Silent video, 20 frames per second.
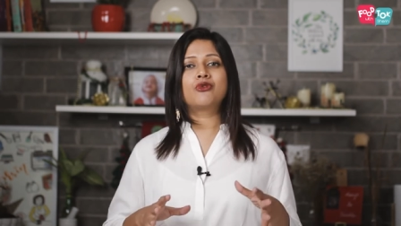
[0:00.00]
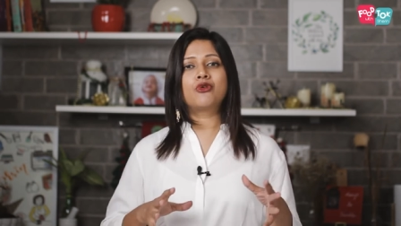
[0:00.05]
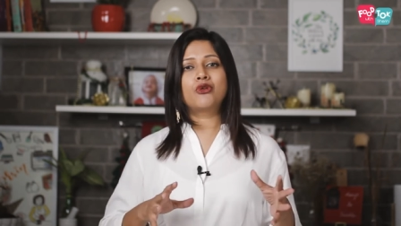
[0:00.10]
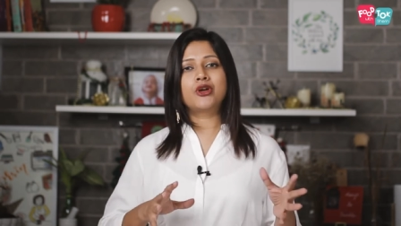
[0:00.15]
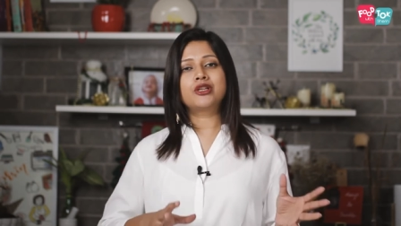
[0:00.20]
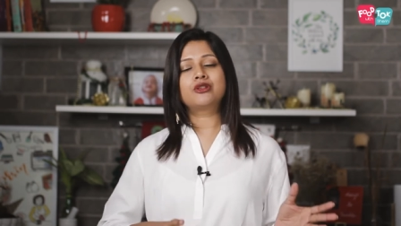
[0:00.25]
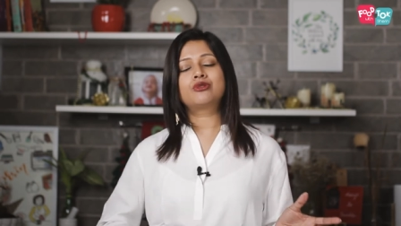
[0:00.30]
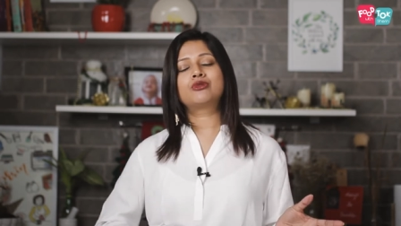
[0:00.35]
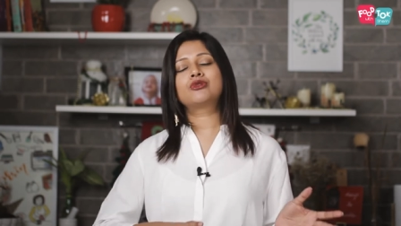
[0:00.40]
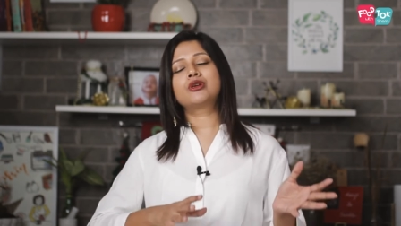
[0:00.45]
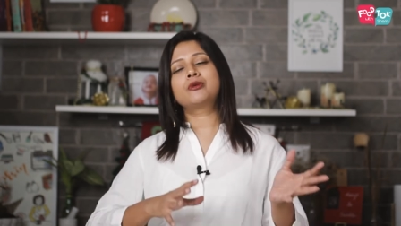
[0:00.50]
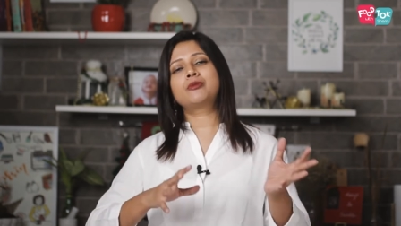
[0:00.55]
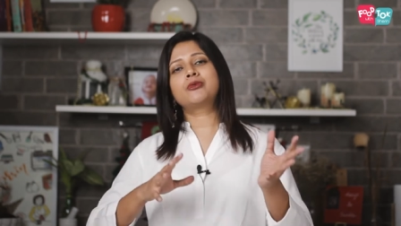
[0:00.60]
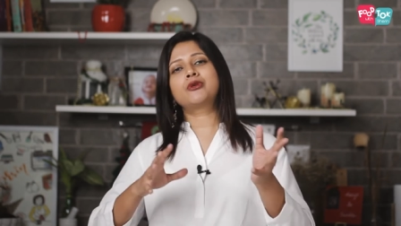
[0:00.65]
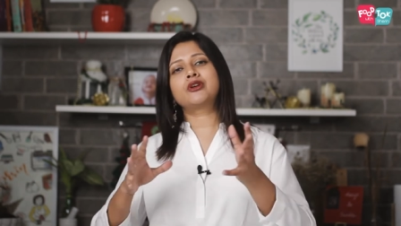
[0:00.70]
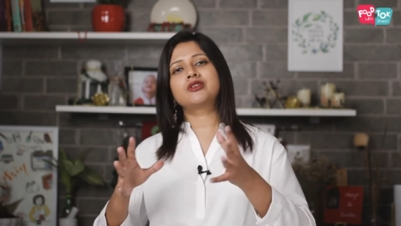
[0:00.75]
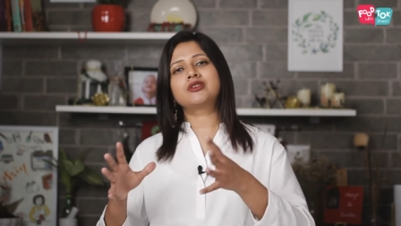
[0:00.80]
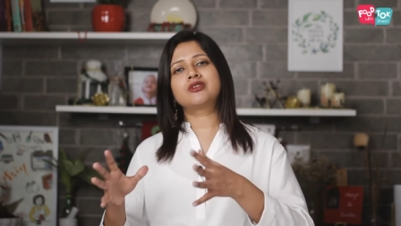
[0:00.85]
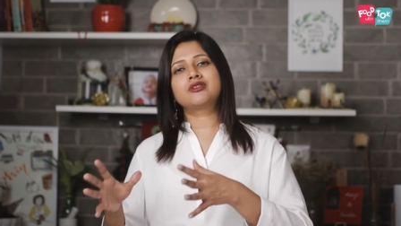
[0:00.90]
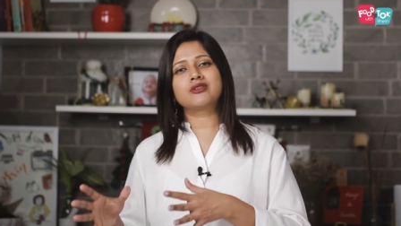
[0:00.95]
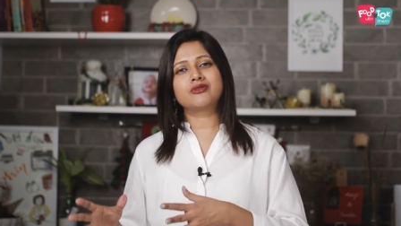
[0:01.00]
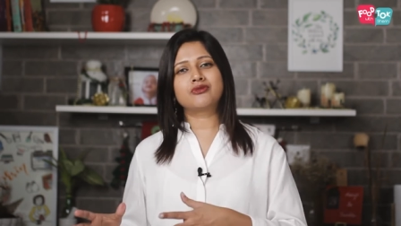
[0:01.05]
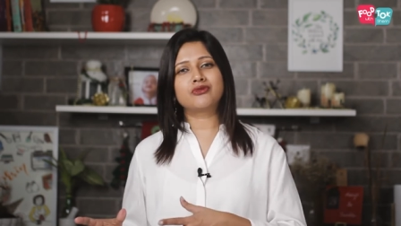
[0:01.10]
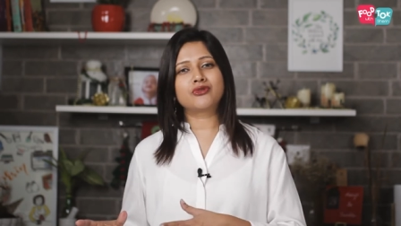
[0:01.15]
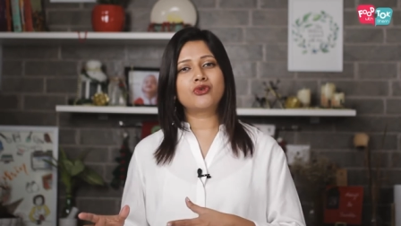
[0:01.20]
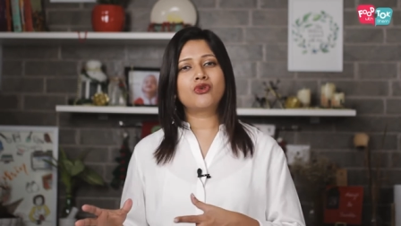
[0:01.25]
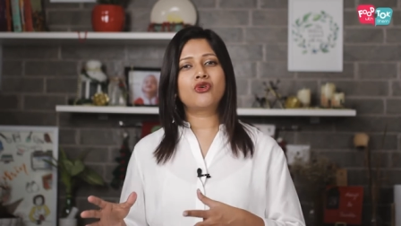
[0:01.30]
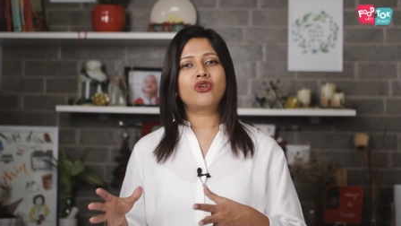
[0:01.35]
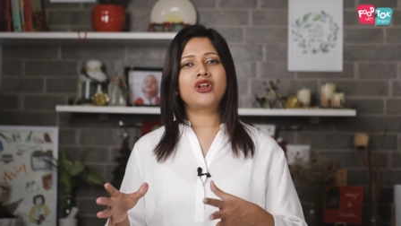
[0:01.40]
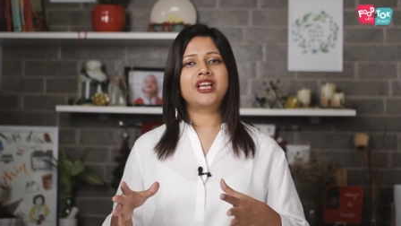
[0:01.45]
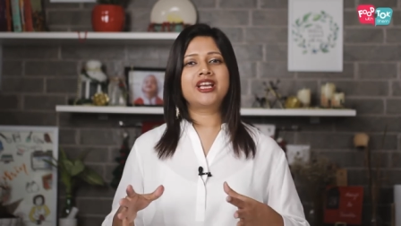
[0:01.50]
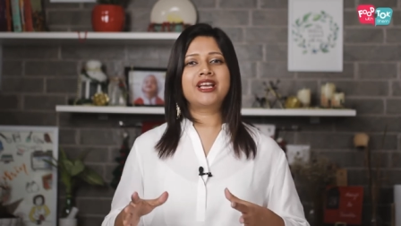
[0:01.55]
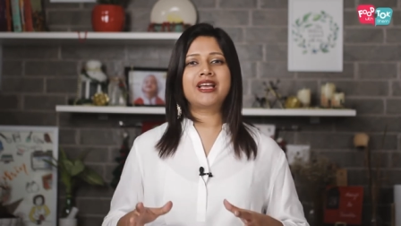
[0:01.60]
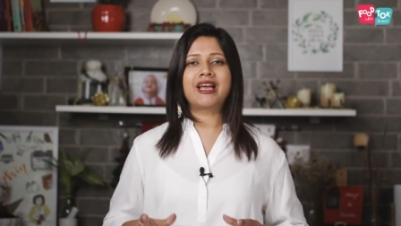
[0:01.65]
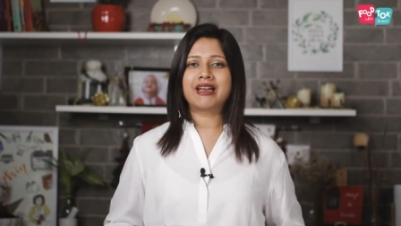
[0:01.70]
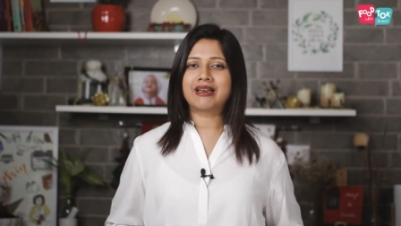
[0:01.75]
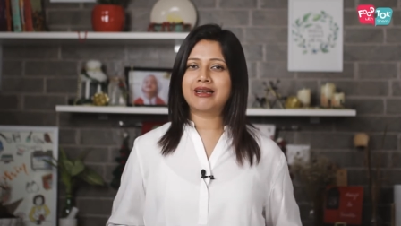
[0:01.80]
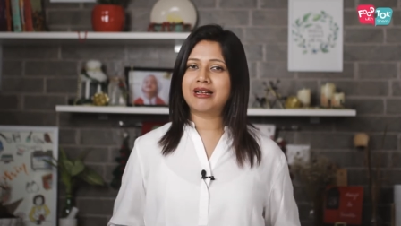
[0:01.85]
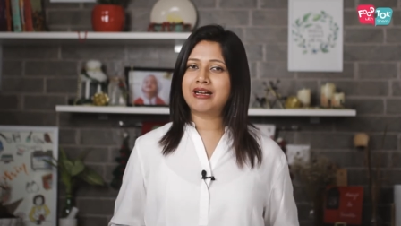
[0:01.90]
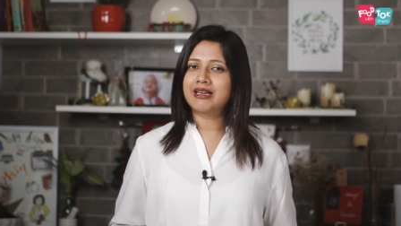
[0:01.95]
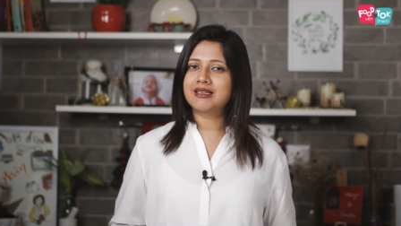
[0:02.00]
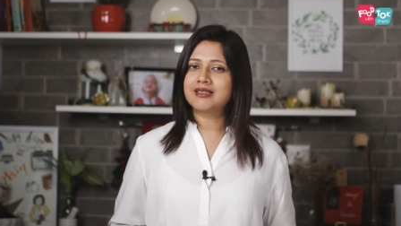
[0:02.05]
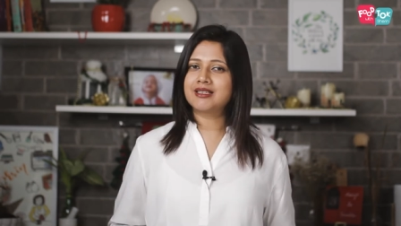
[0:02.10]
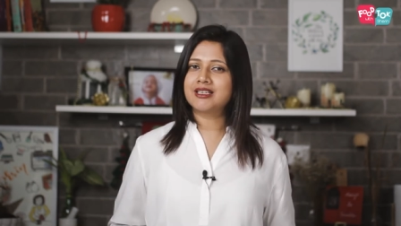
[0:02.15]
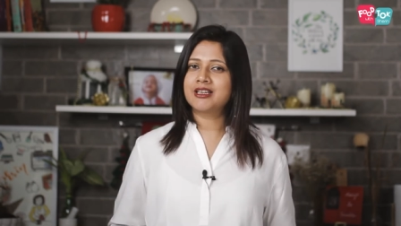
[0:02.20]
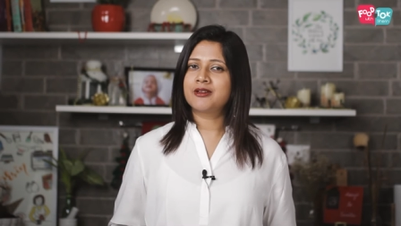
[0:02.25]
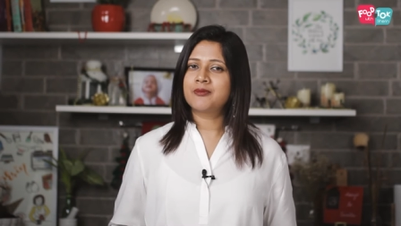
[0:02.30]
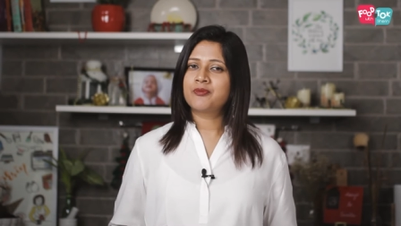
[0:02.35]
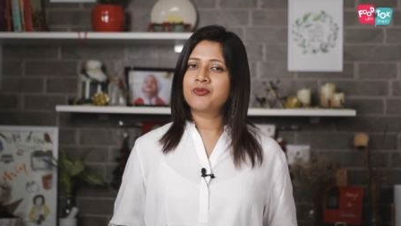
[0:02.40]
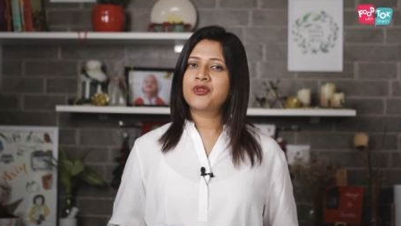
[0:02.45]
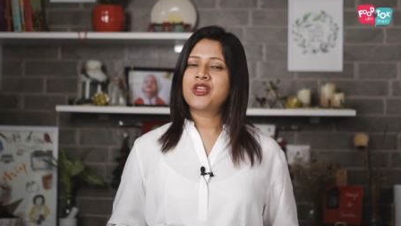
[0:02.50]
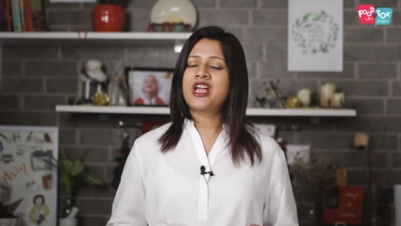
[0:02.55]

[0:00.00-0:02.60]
going through the process of rolling and cutting,